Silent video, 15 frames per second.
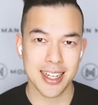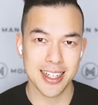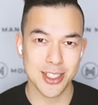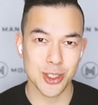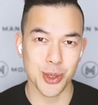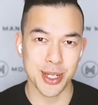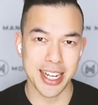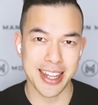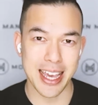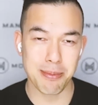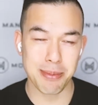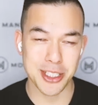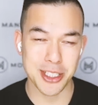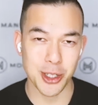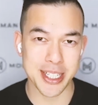to another
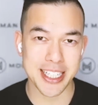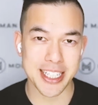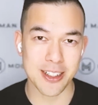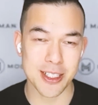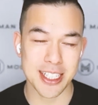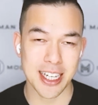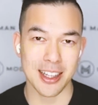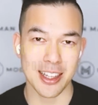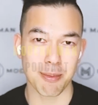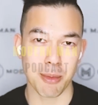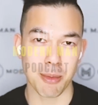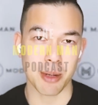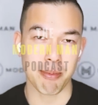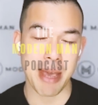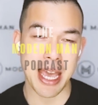episode here inside of the
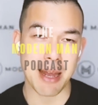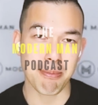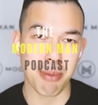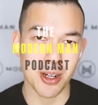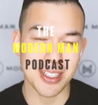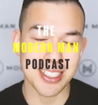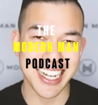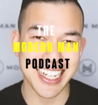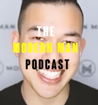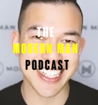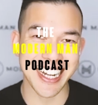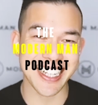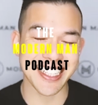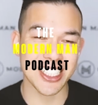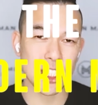Modern Man podcast.
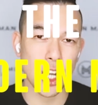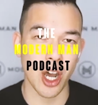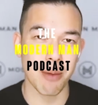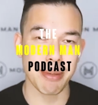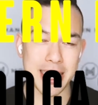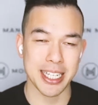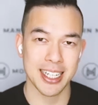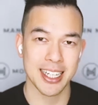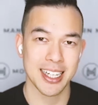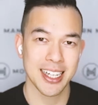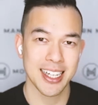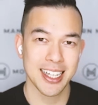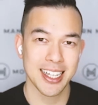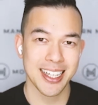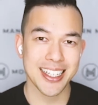Today's topic
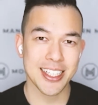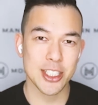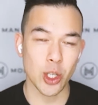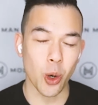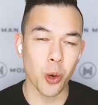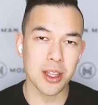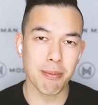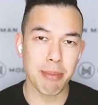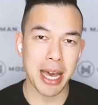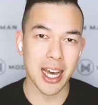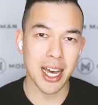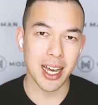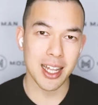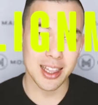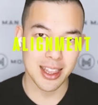is all about
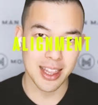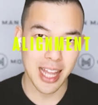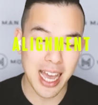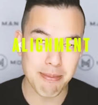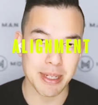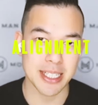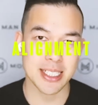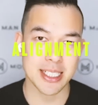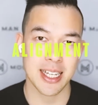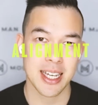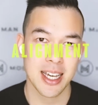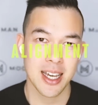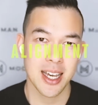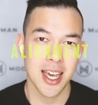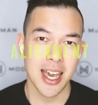alignment
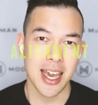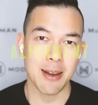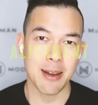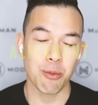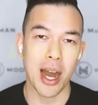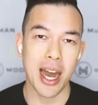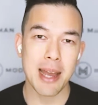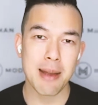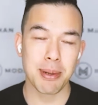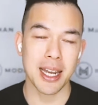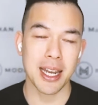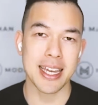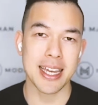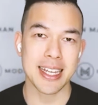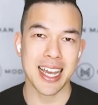and why
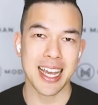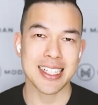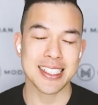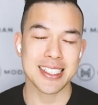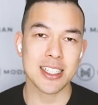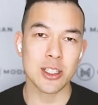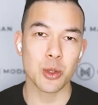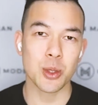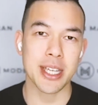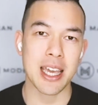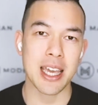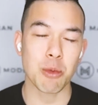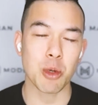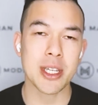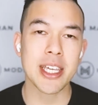playing a single game
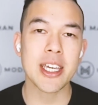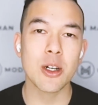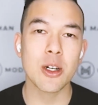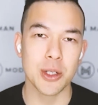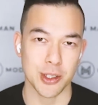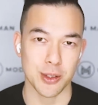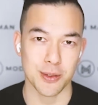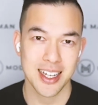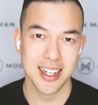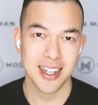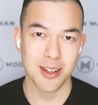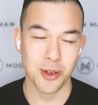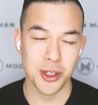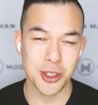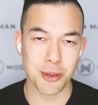will kill you.
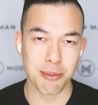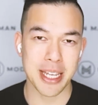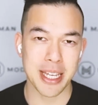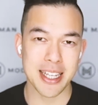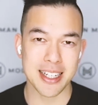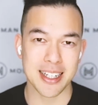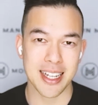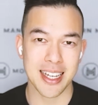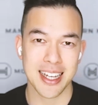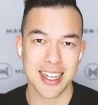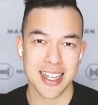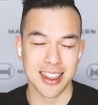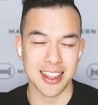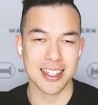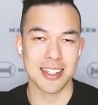What do you mean,
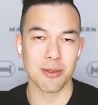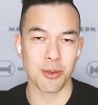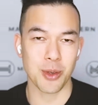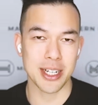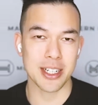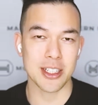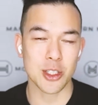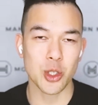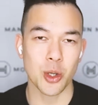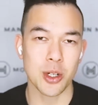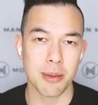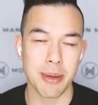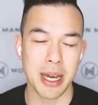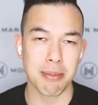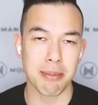Lynn, when you talk
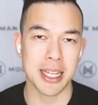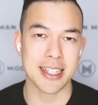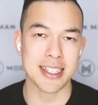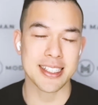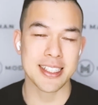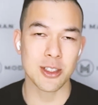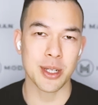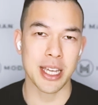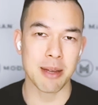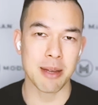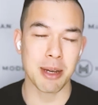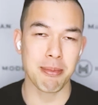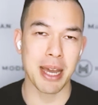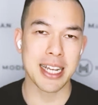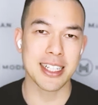about playing a single game? Now,
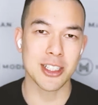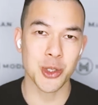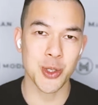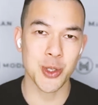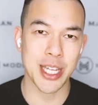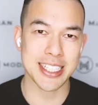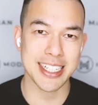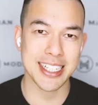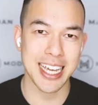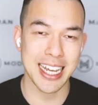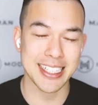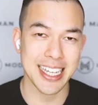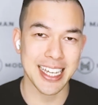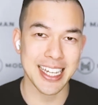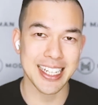back in
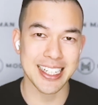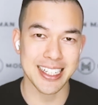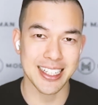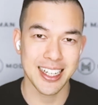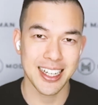2018,